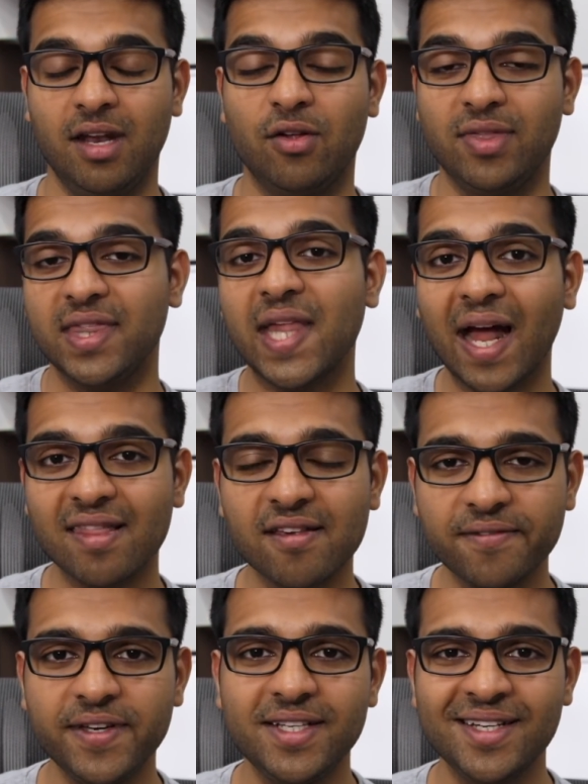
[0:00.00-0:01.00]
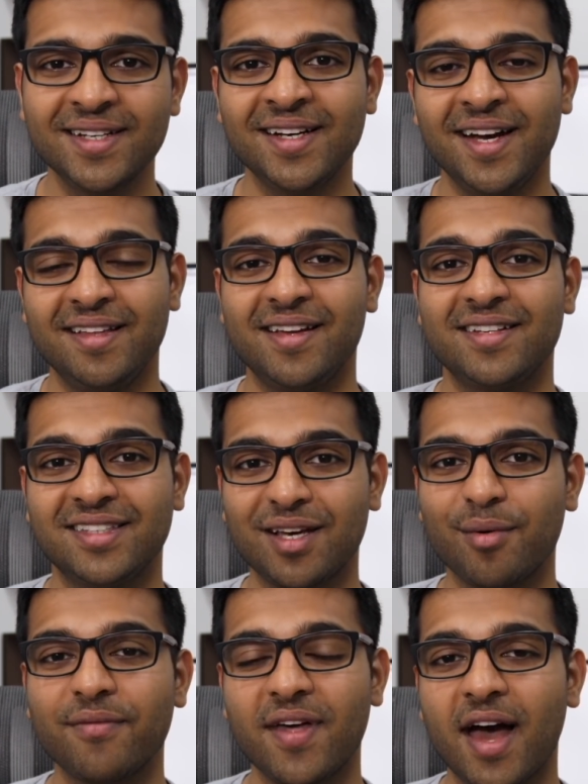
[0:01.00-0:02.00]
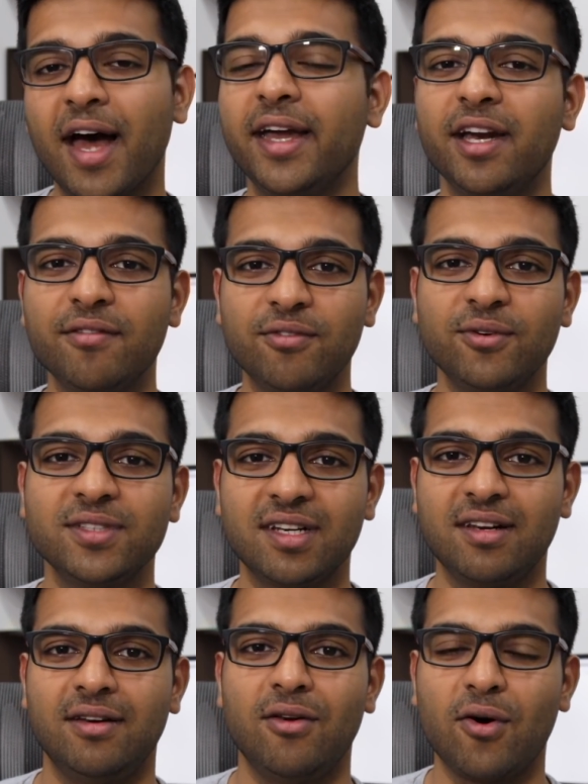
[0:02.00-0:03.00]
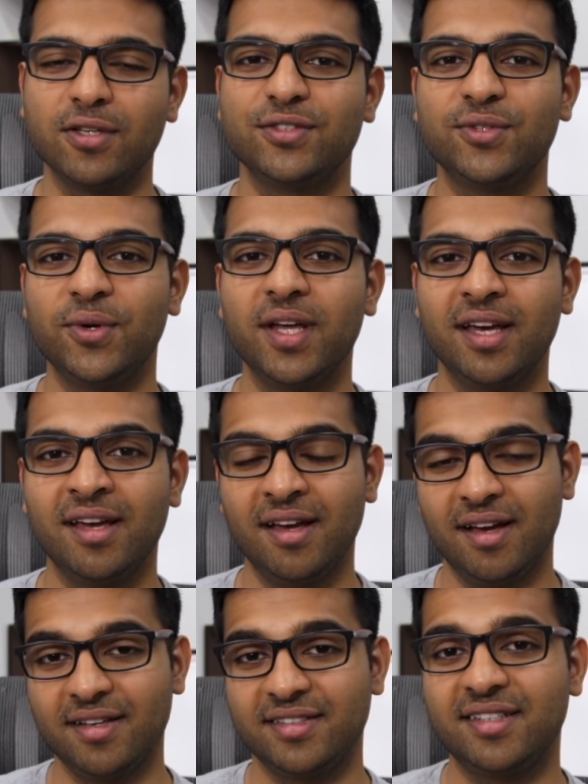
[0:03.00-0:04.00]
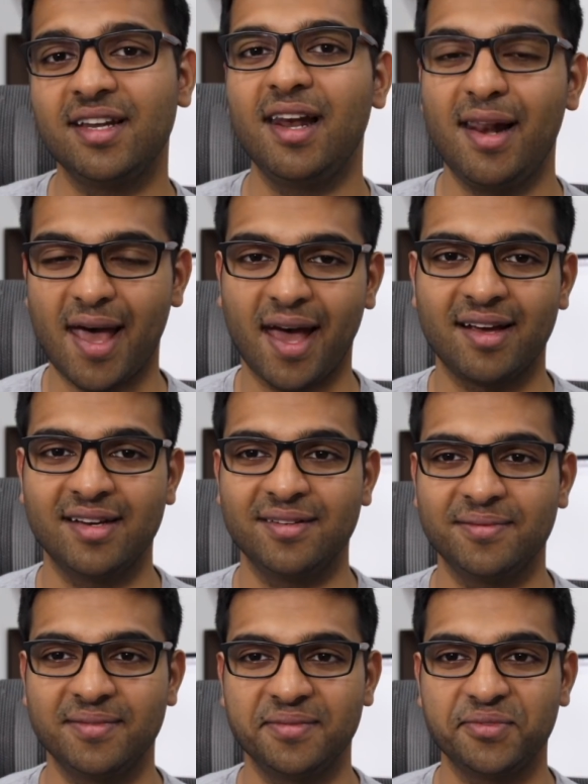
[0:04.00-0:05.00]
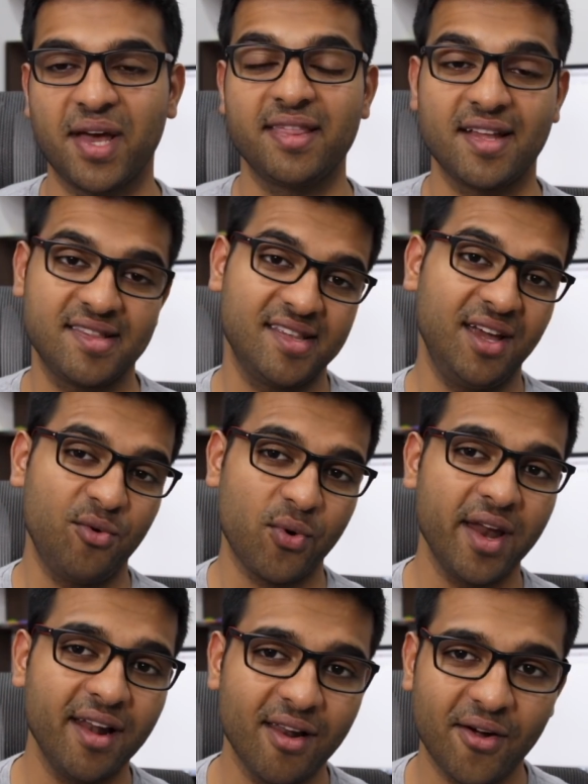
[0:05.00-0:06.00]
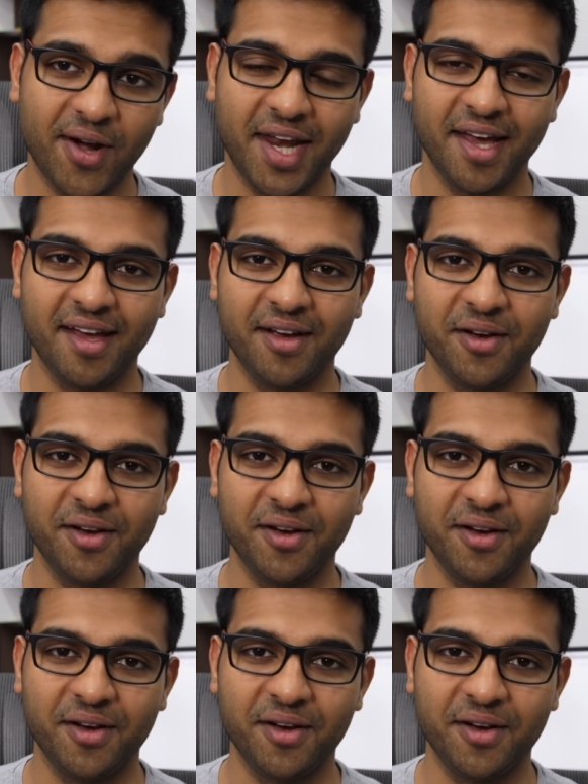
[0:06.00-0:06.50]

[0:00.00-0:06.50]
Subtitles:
Now that's a feature that some of the high-end phones launched today still lack, and that's saying quite a lot.